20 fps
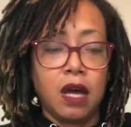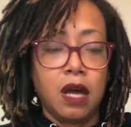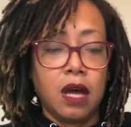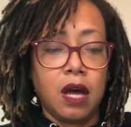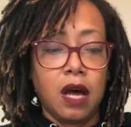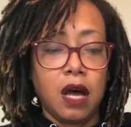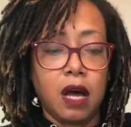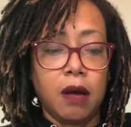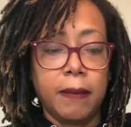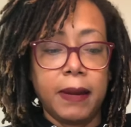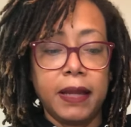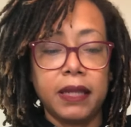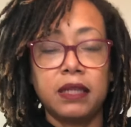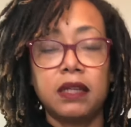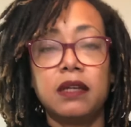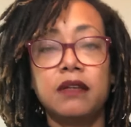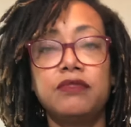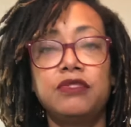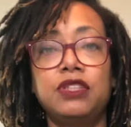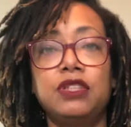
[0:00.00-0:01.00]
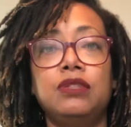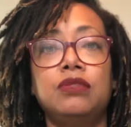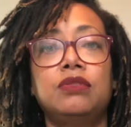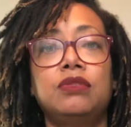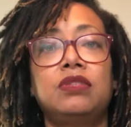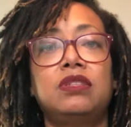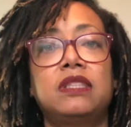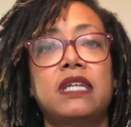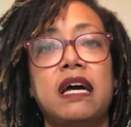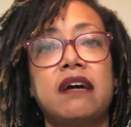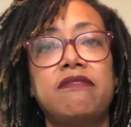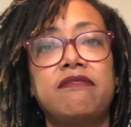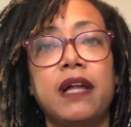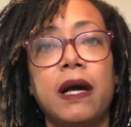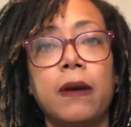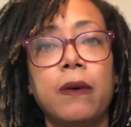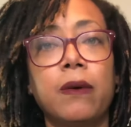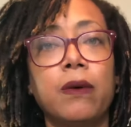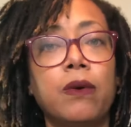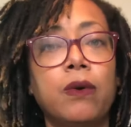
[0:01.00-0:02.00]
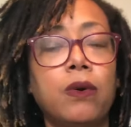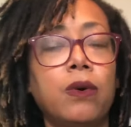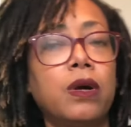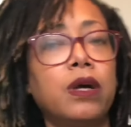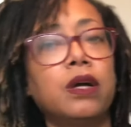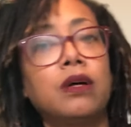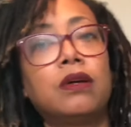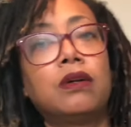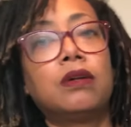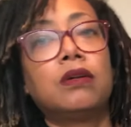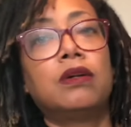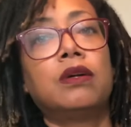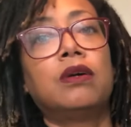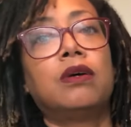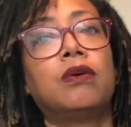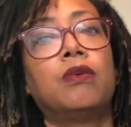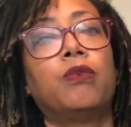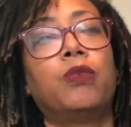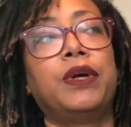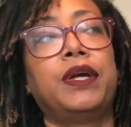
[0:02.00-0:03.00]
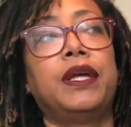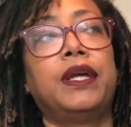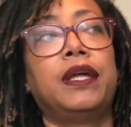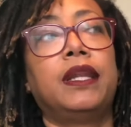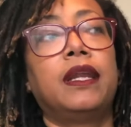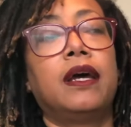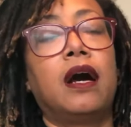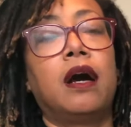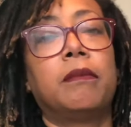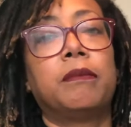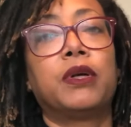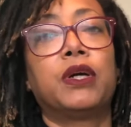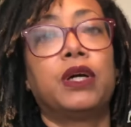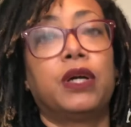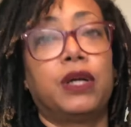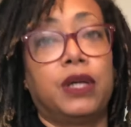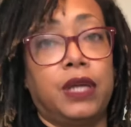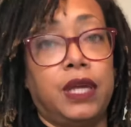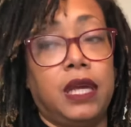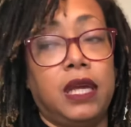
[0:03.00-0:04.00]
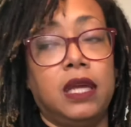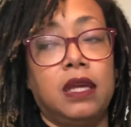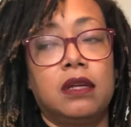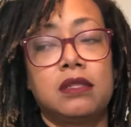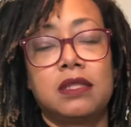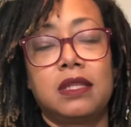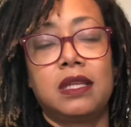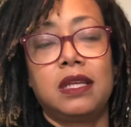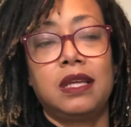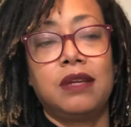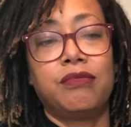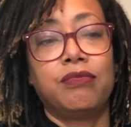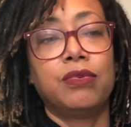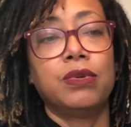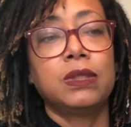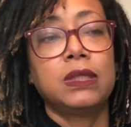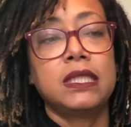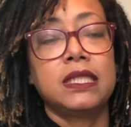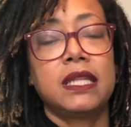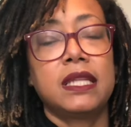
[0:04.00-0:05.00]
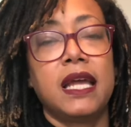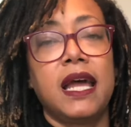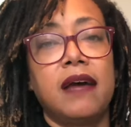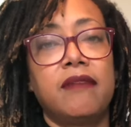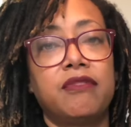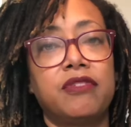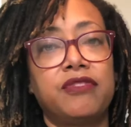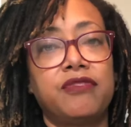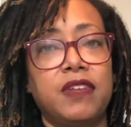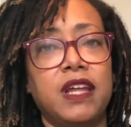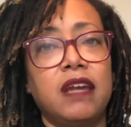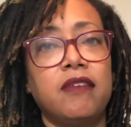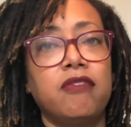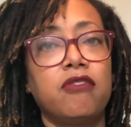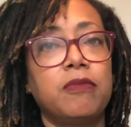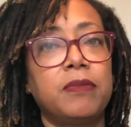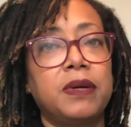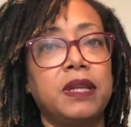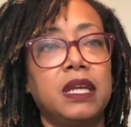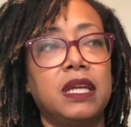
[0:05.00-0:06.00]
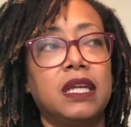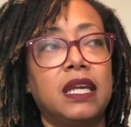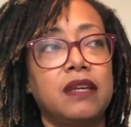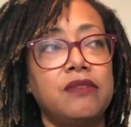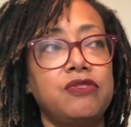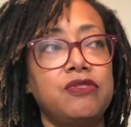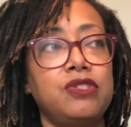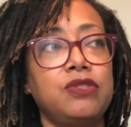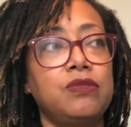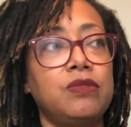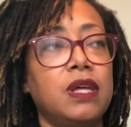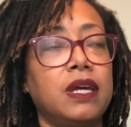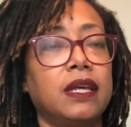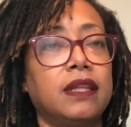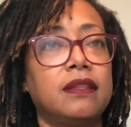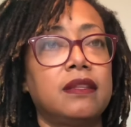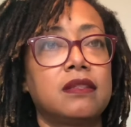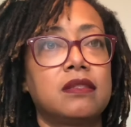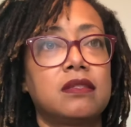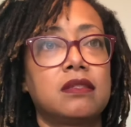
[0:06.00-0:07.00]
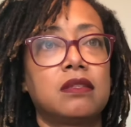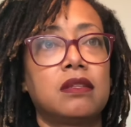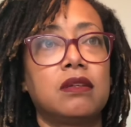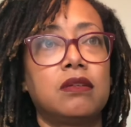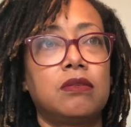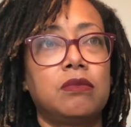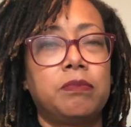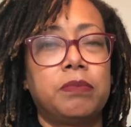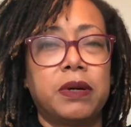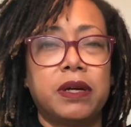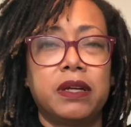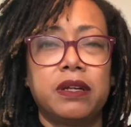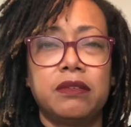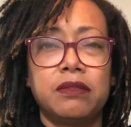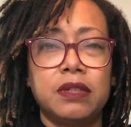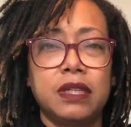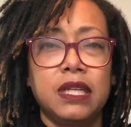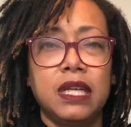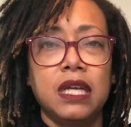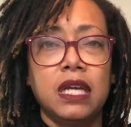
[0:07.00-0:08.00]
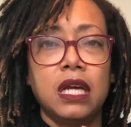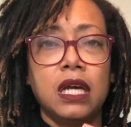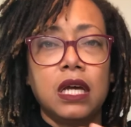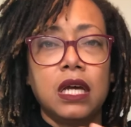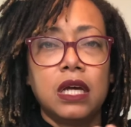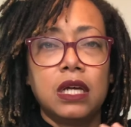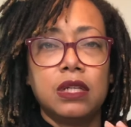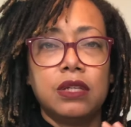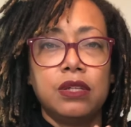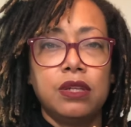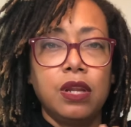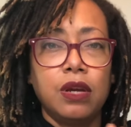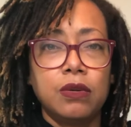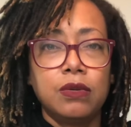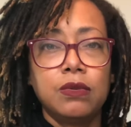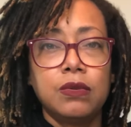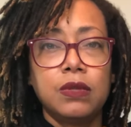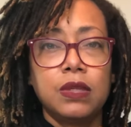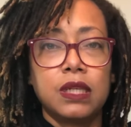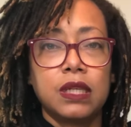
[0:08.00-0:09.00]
I love to use safflower oil when I'm cooking, because it really doesn't have a flavor, but it gives you like this little buttery note